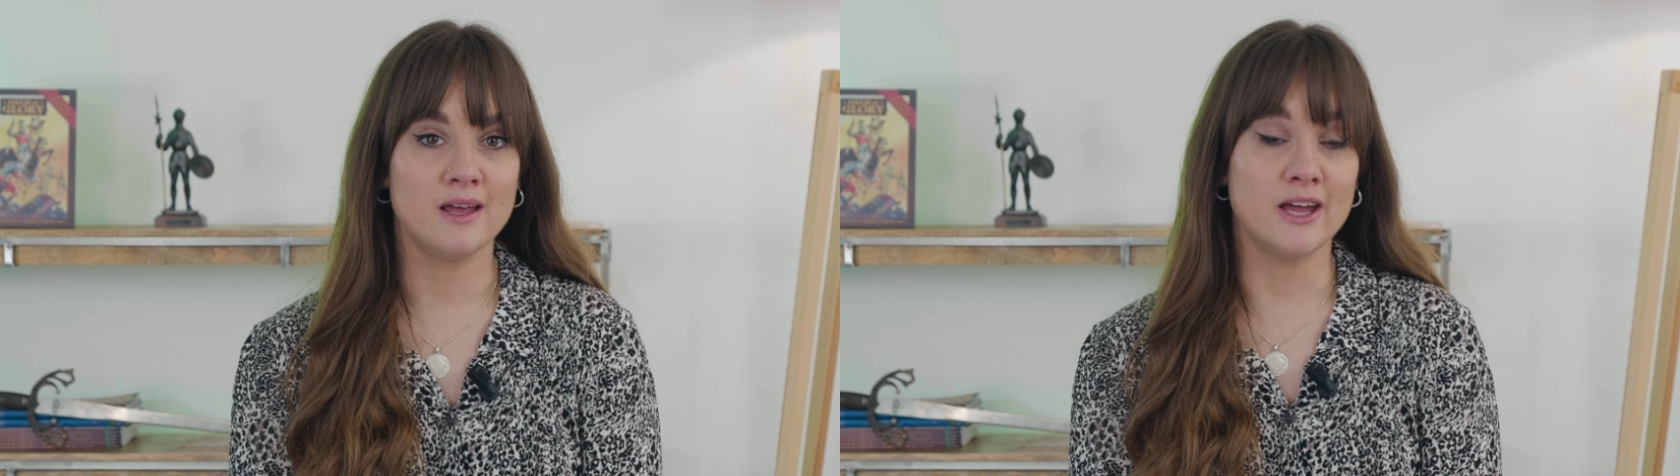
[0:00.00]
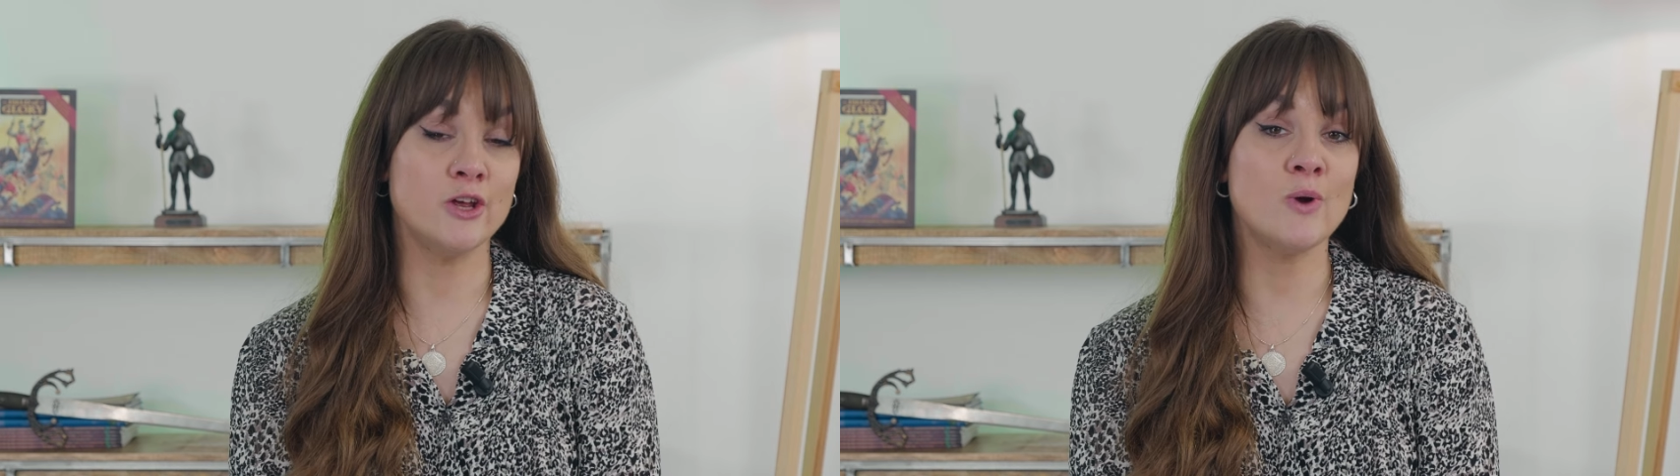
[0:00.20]

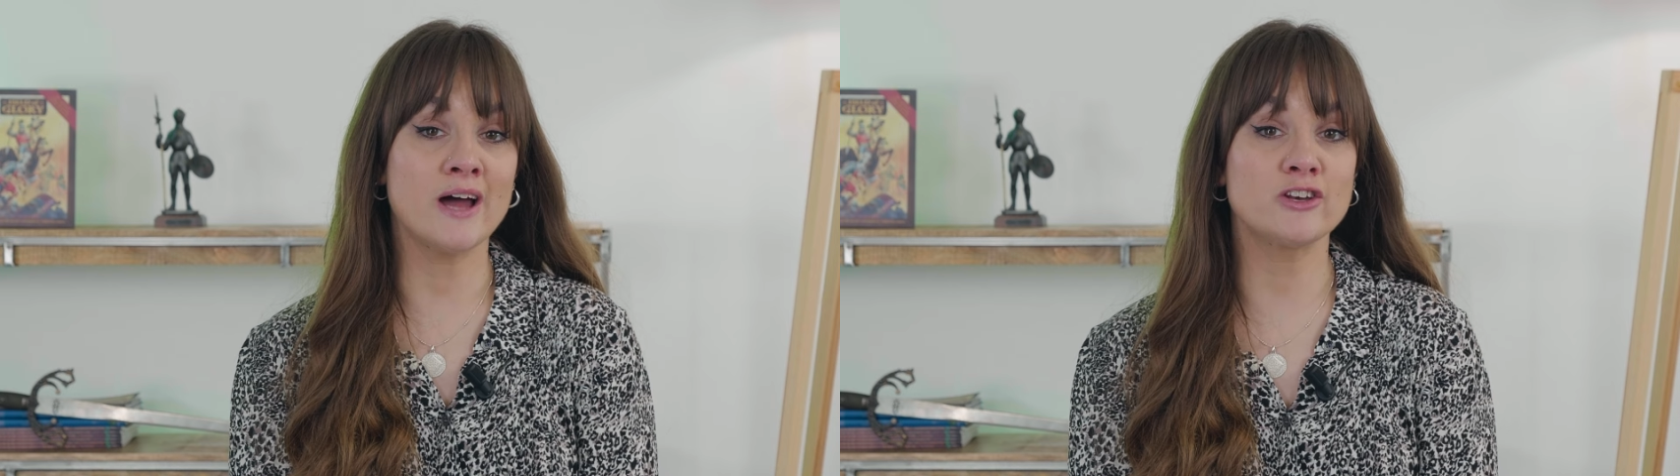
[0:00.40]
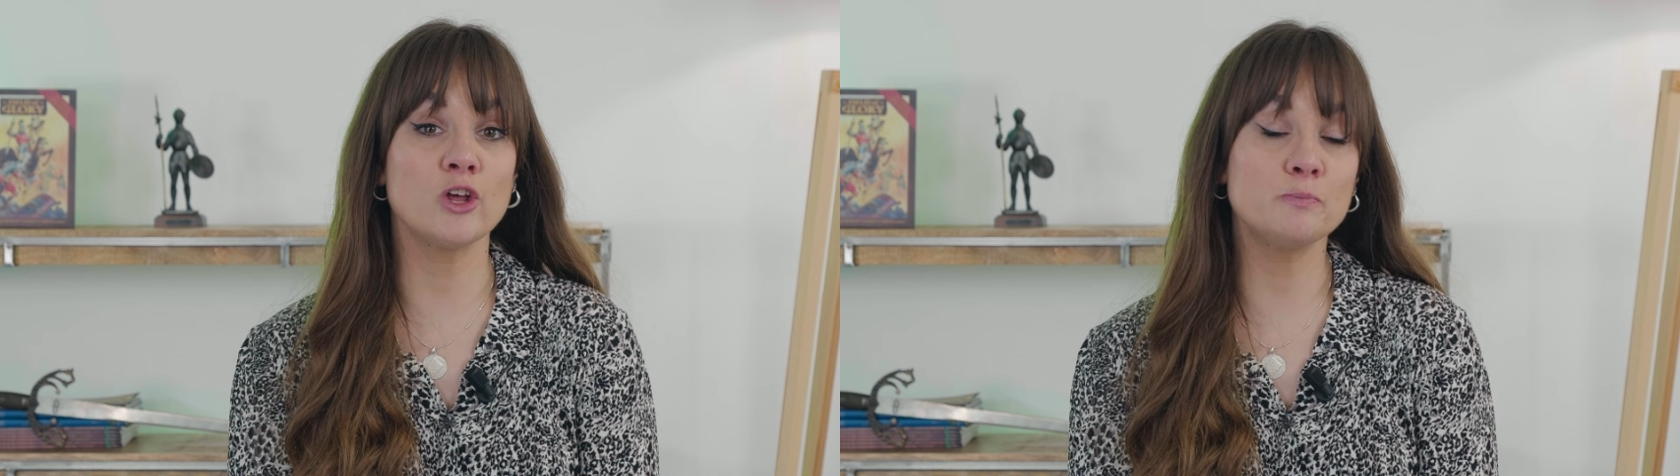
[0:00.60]
and who
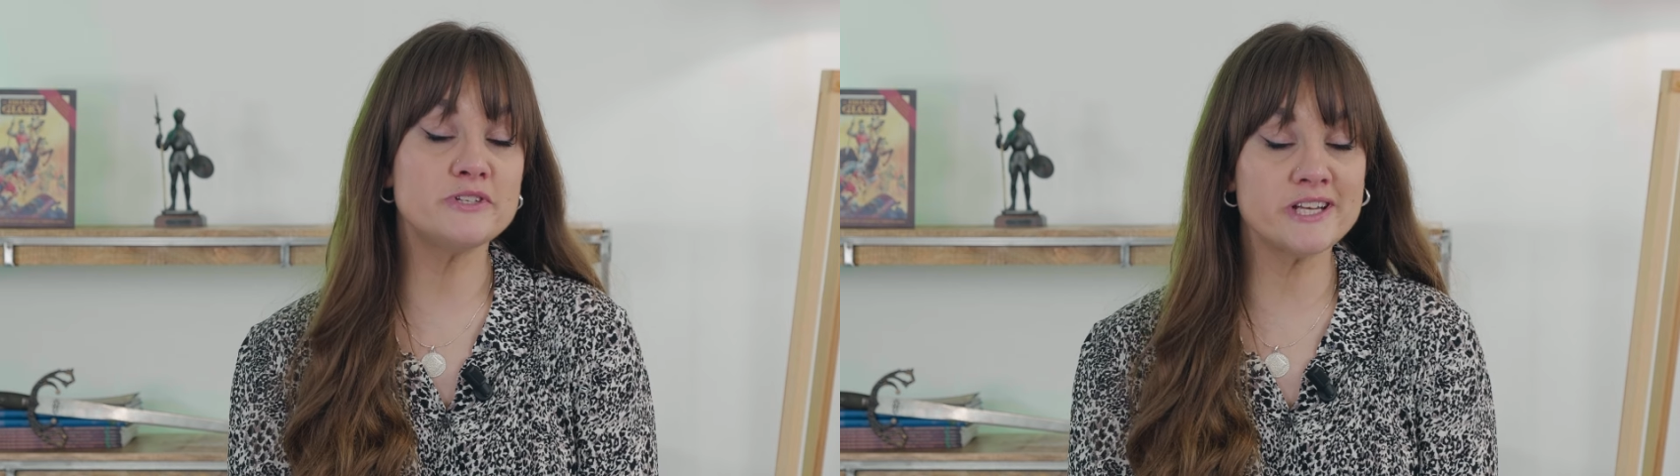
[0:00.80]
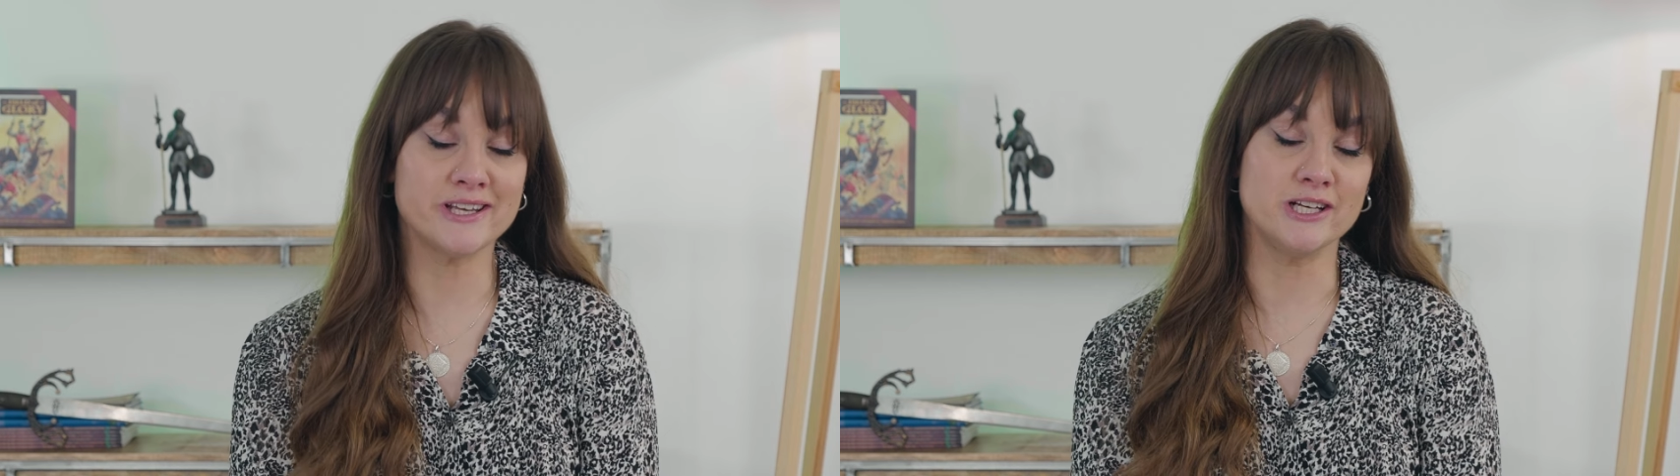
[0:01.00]
had no
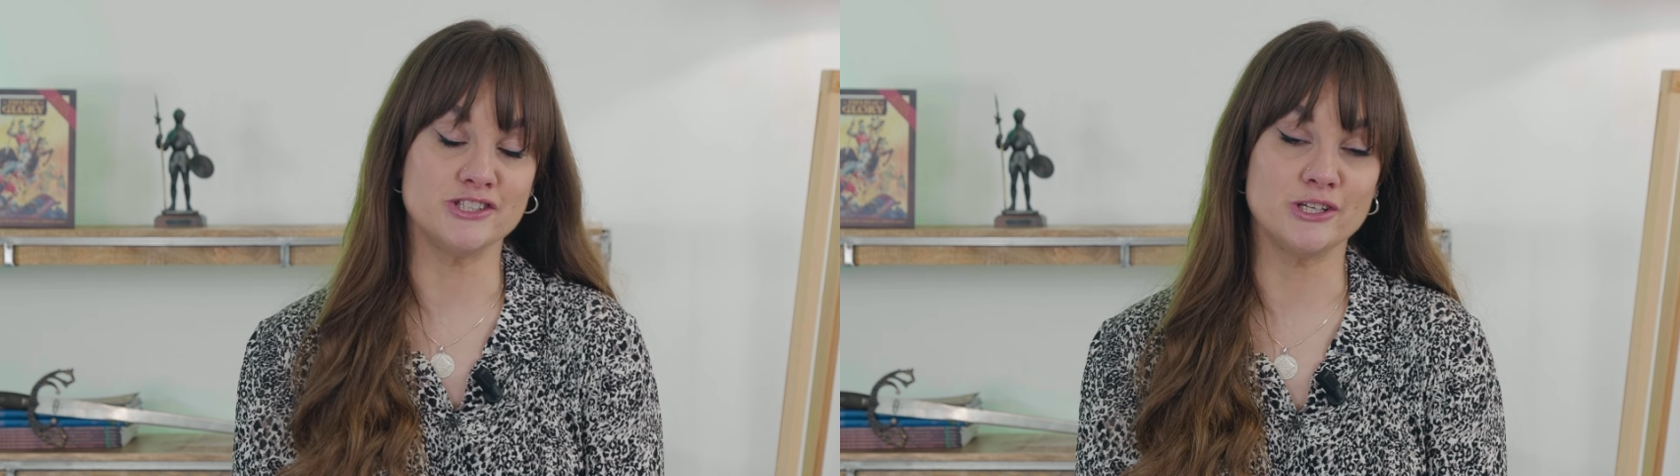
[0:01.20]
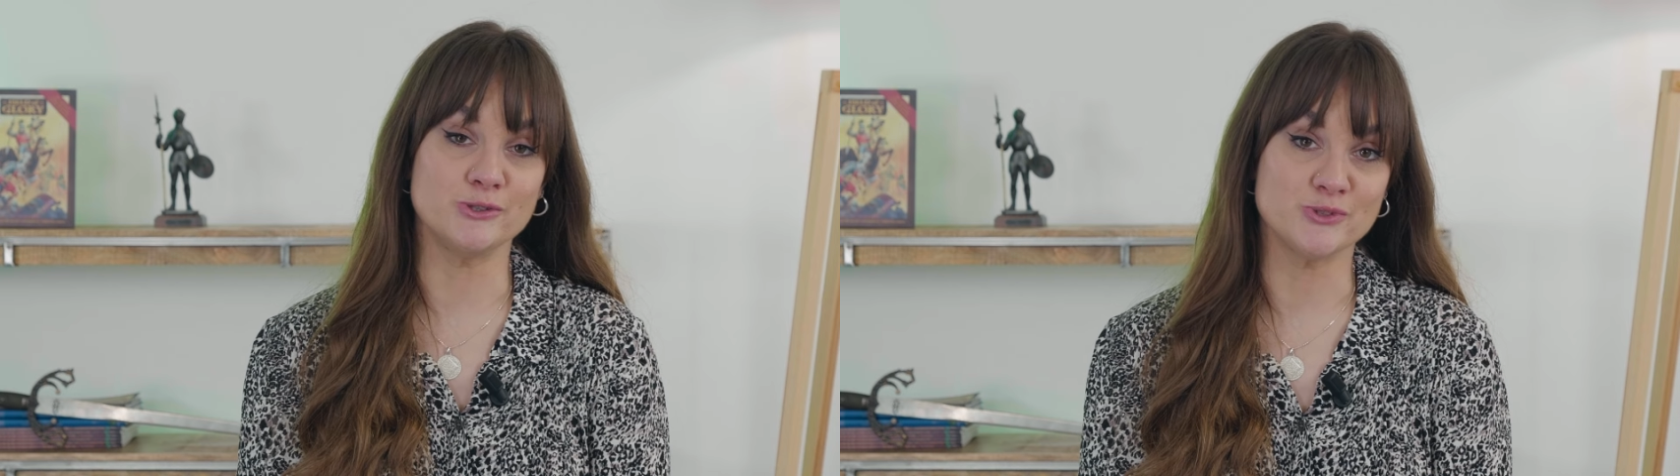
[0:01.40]
particular
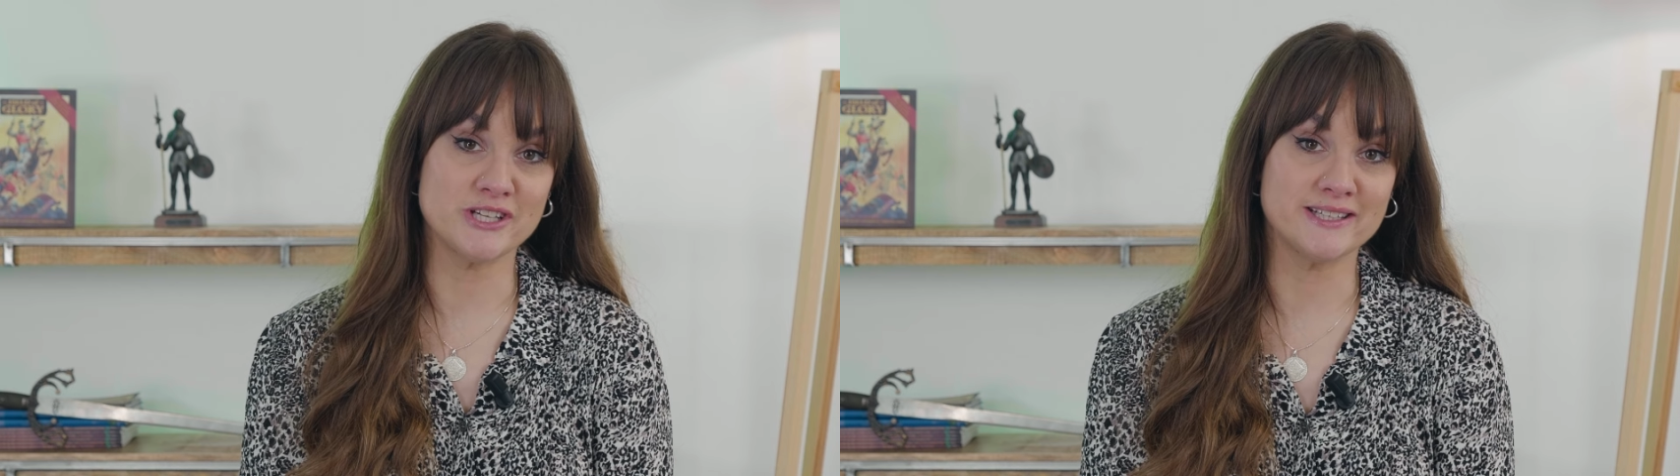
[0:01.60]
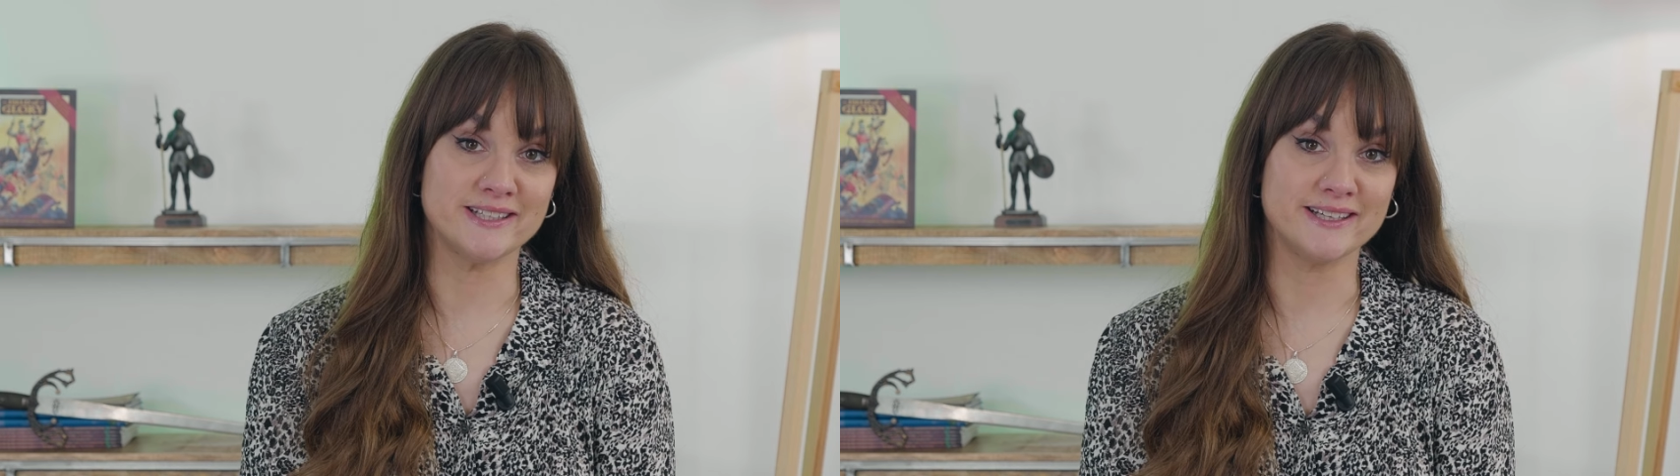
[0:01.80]
social
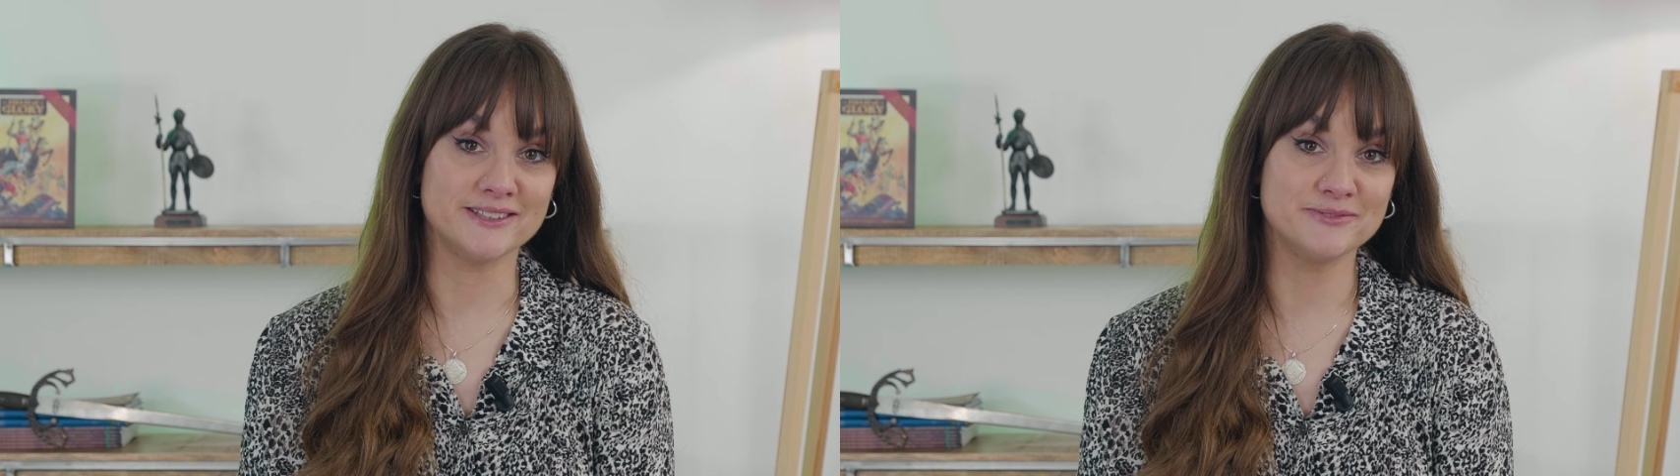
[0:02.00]
standing.